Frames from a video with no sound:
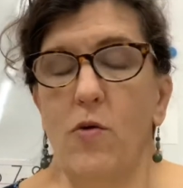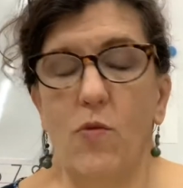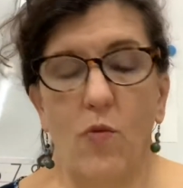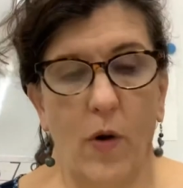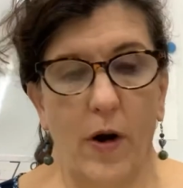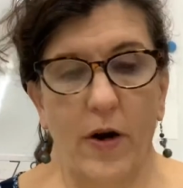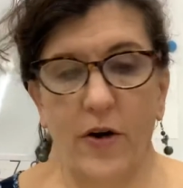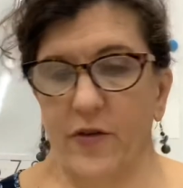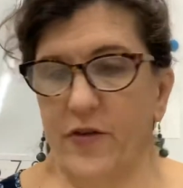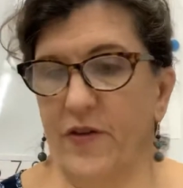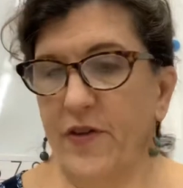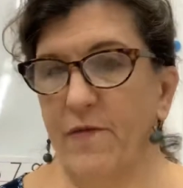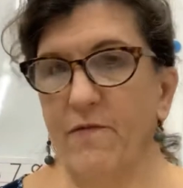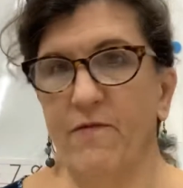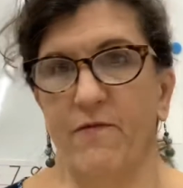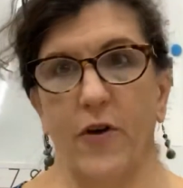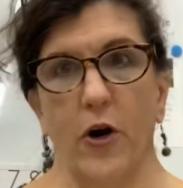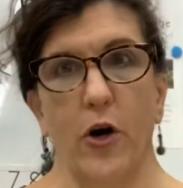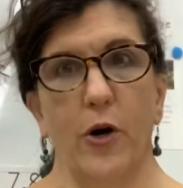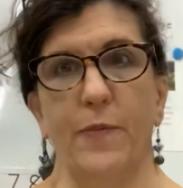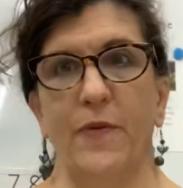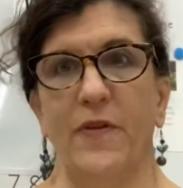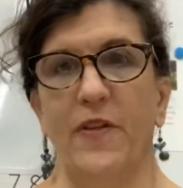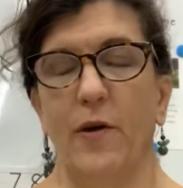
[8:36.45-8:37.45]
What are some
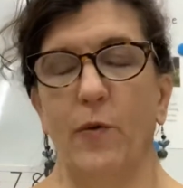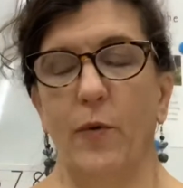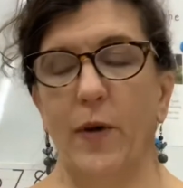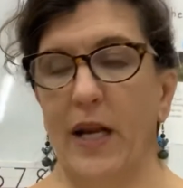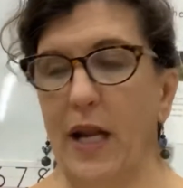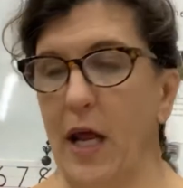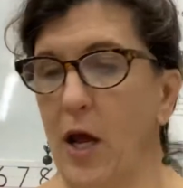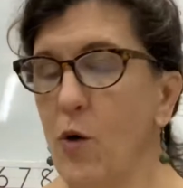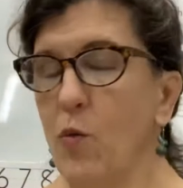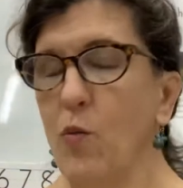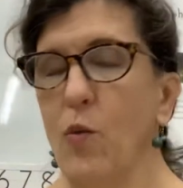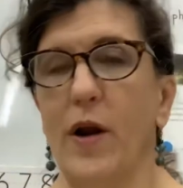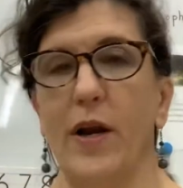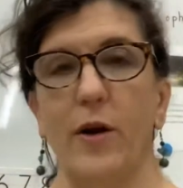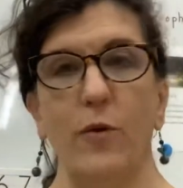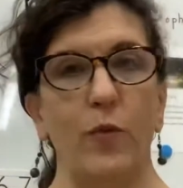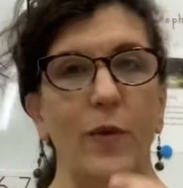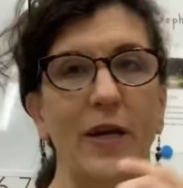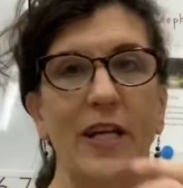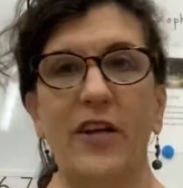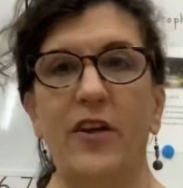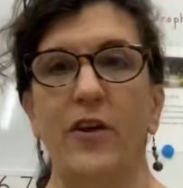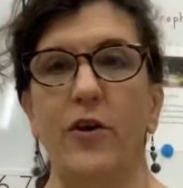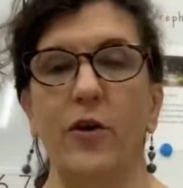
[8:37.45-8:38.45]
verbs that we know? What did
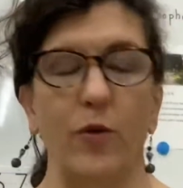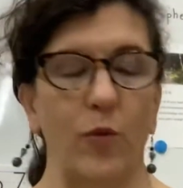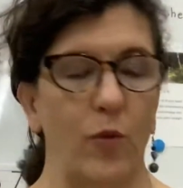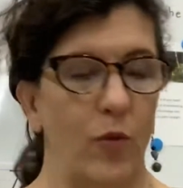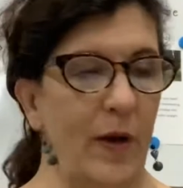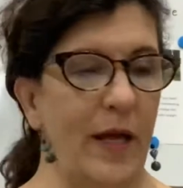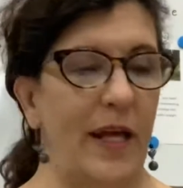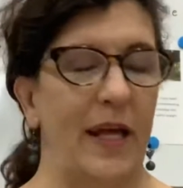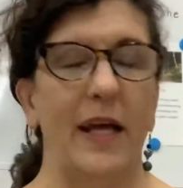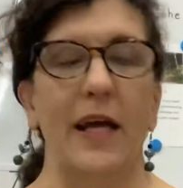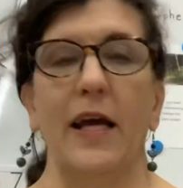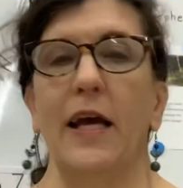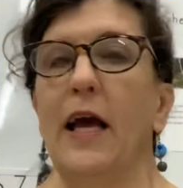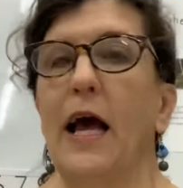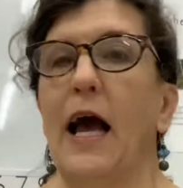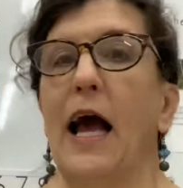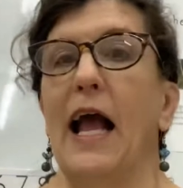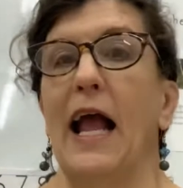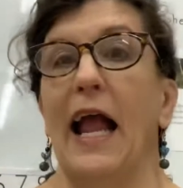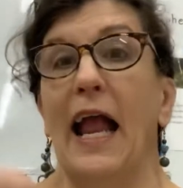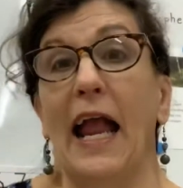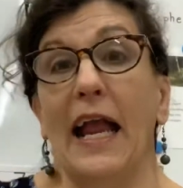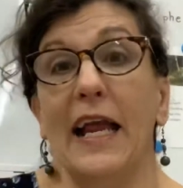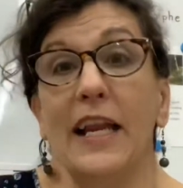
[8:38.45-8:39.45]
we do?
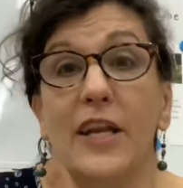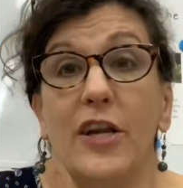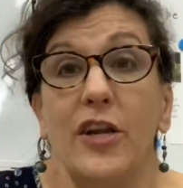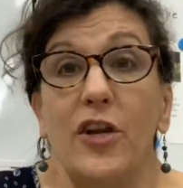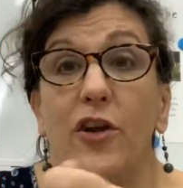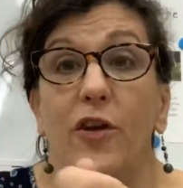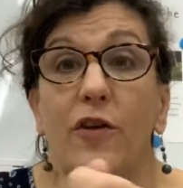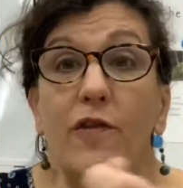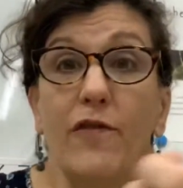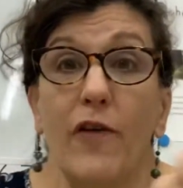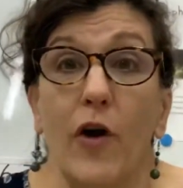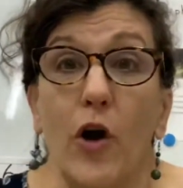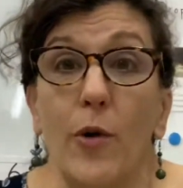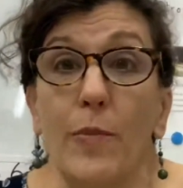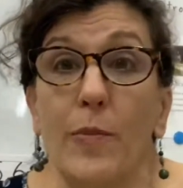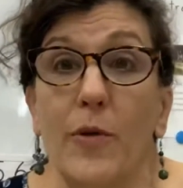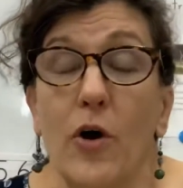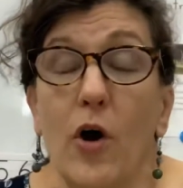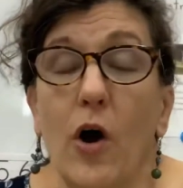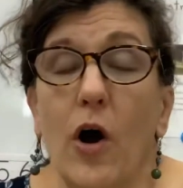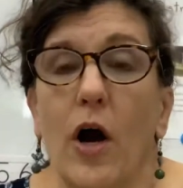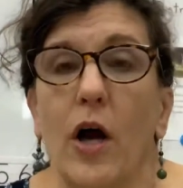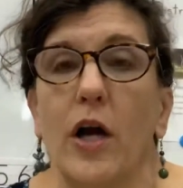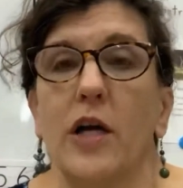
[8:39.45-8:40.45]
I handed you verb
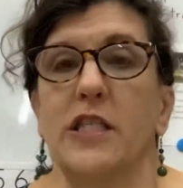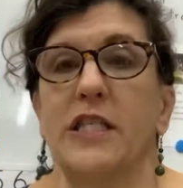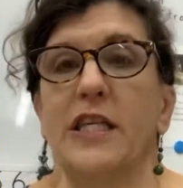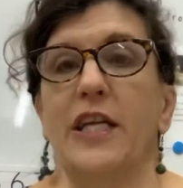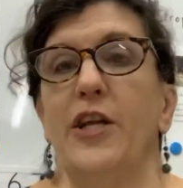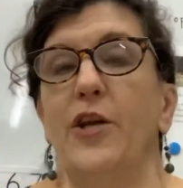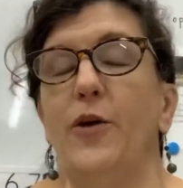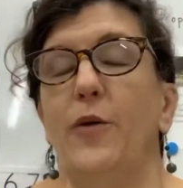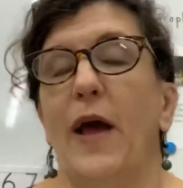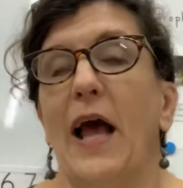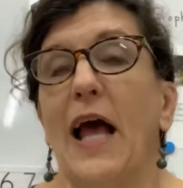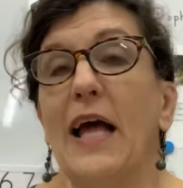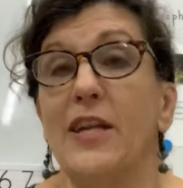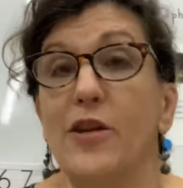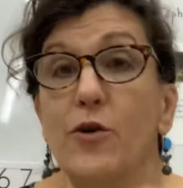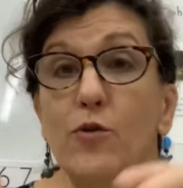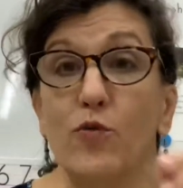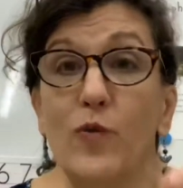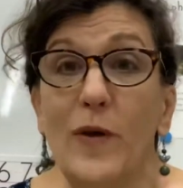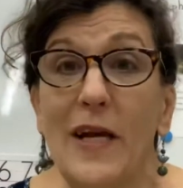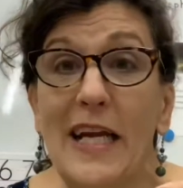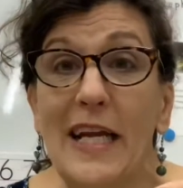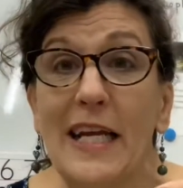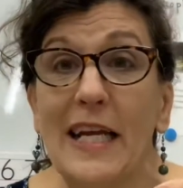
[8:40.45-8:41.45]
cards and you had to
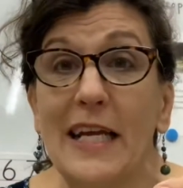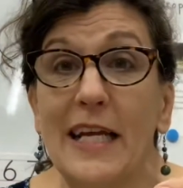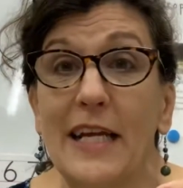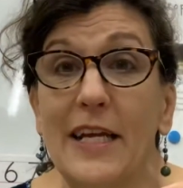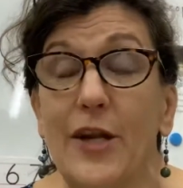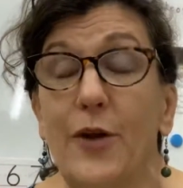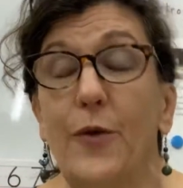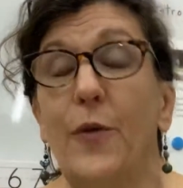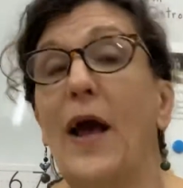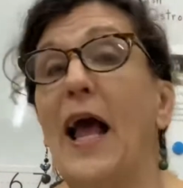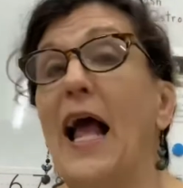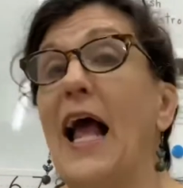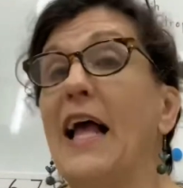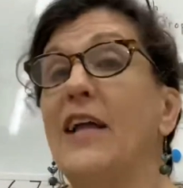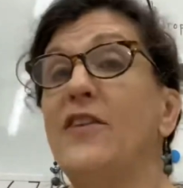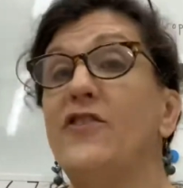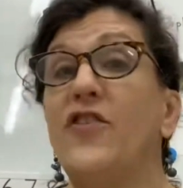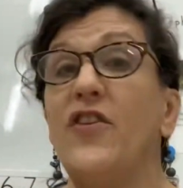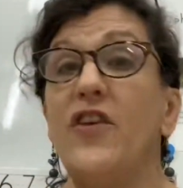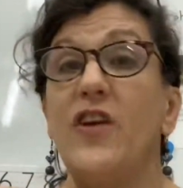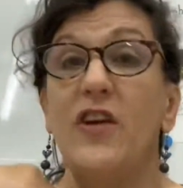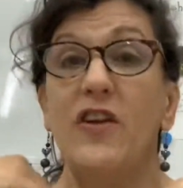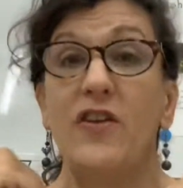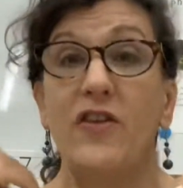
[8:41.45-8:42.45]
read it and you had
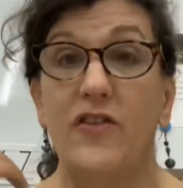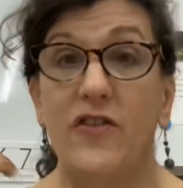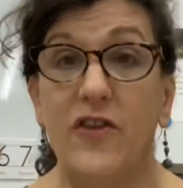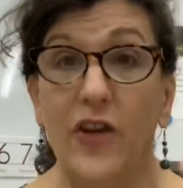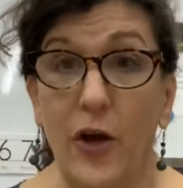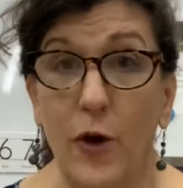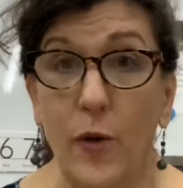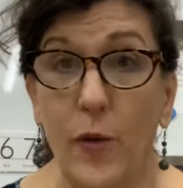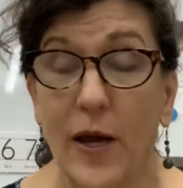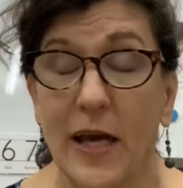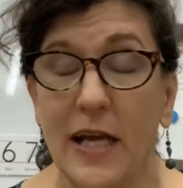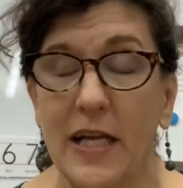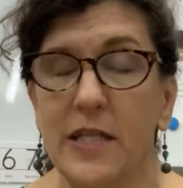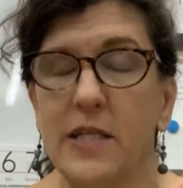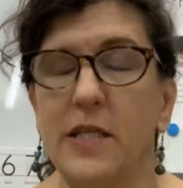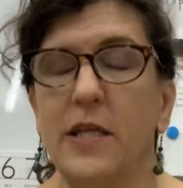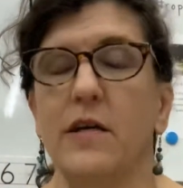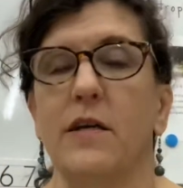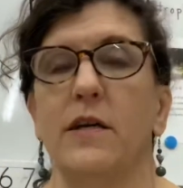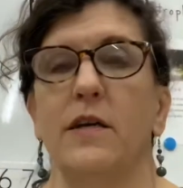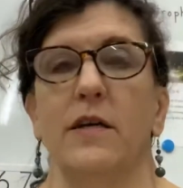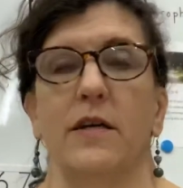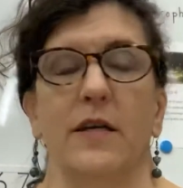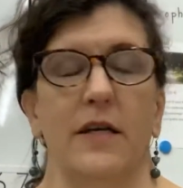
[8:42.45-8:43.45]
to do it.
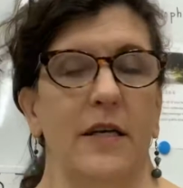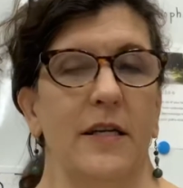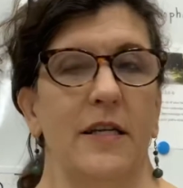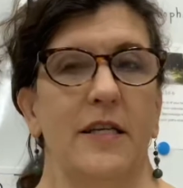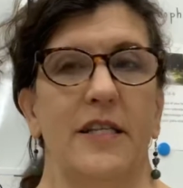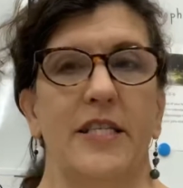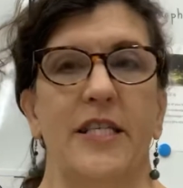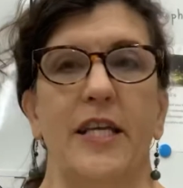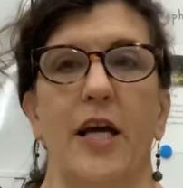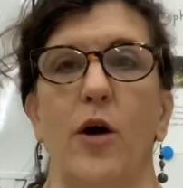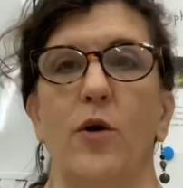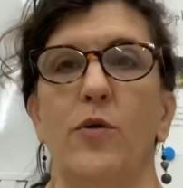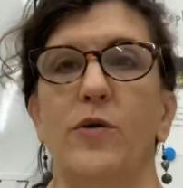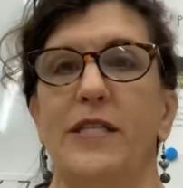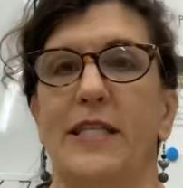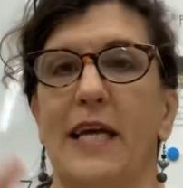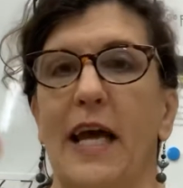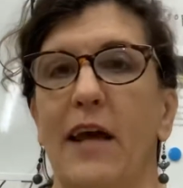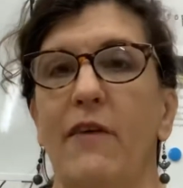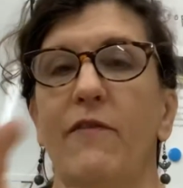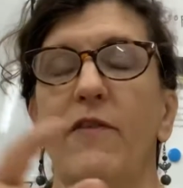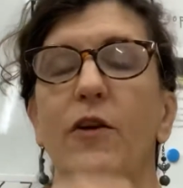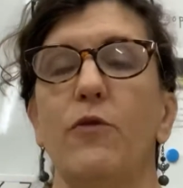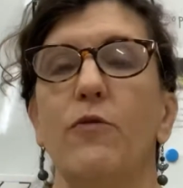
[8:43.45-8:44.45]
So
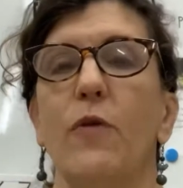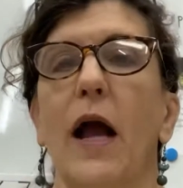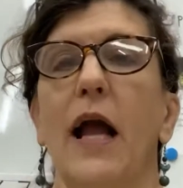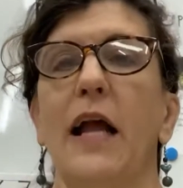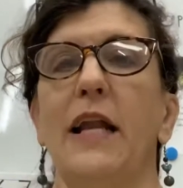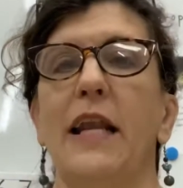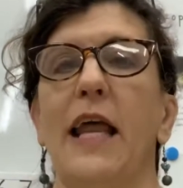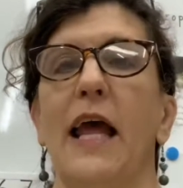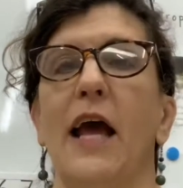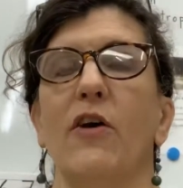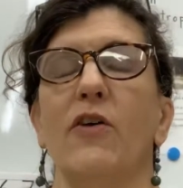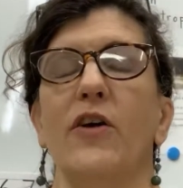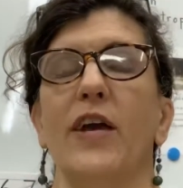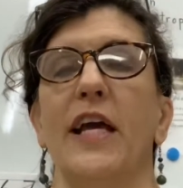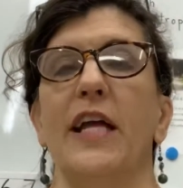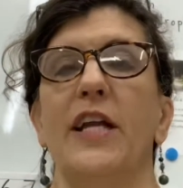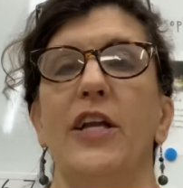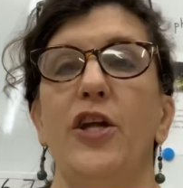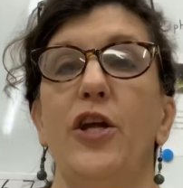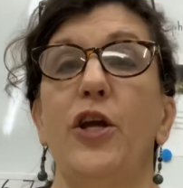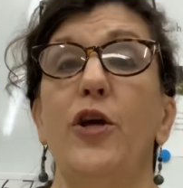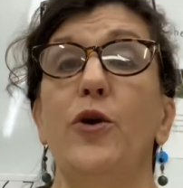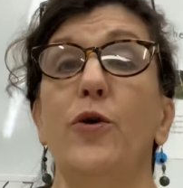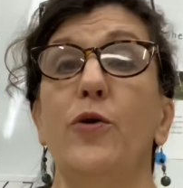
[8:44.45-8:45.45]
David, right now,
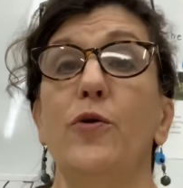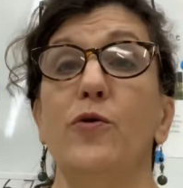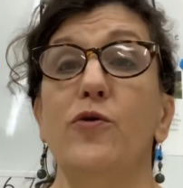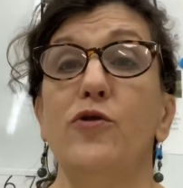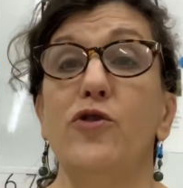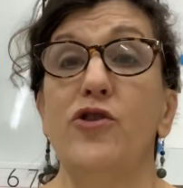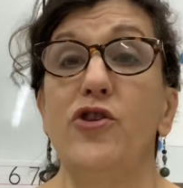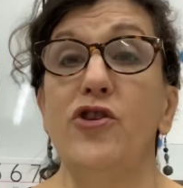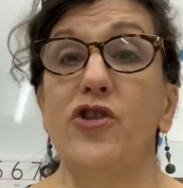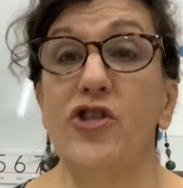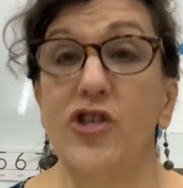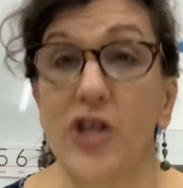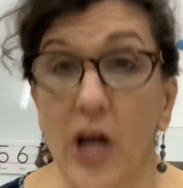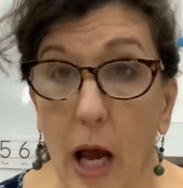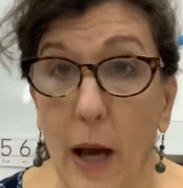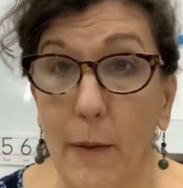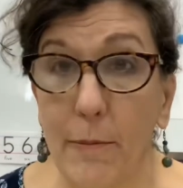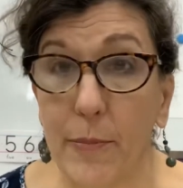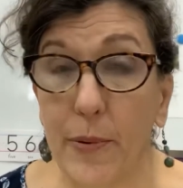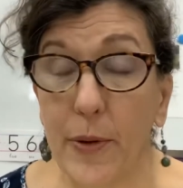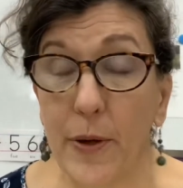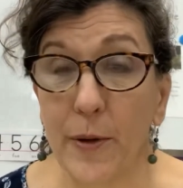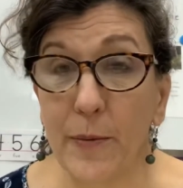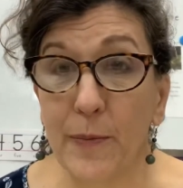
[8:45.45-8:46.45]
can you jump?